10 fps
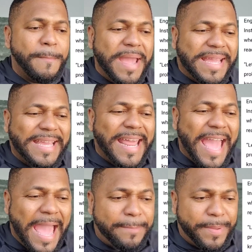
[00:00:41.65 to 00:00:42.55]
Make it
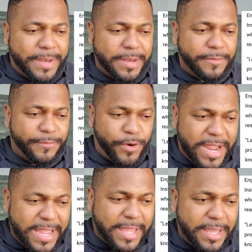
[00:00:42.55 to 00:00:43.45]
happen,
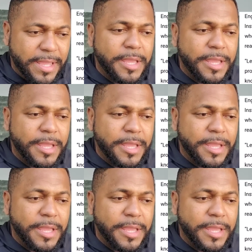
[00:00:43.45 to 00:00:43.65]
Frank,